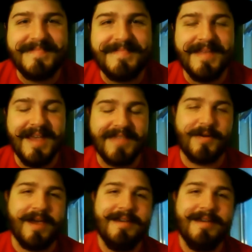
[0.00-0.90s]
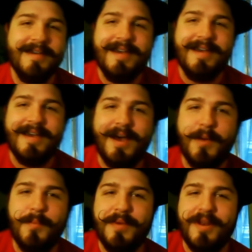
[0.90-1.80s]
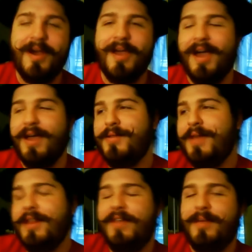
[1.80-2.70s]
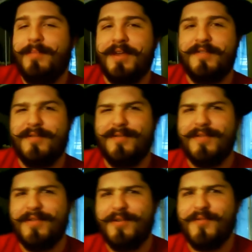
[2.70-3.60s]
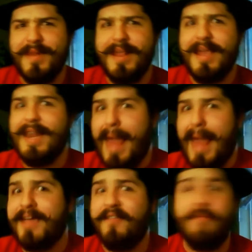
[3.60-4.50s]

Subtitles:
That's okay. But no, I did that because there's really a lack of